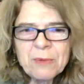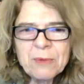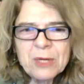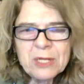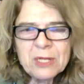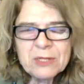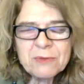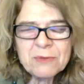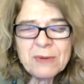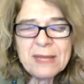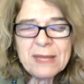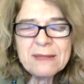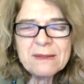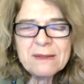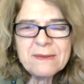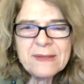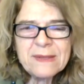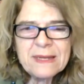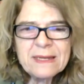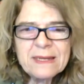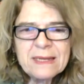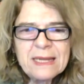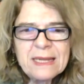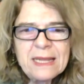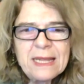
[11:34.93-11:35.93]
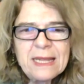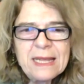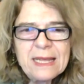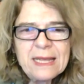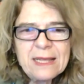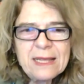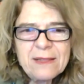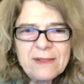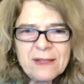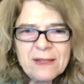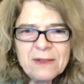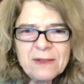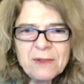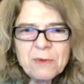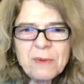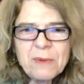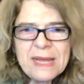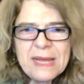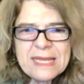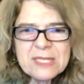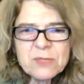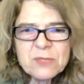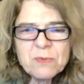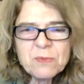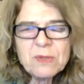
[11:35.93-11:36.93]
world rather than the
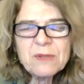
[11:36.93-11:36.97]
West.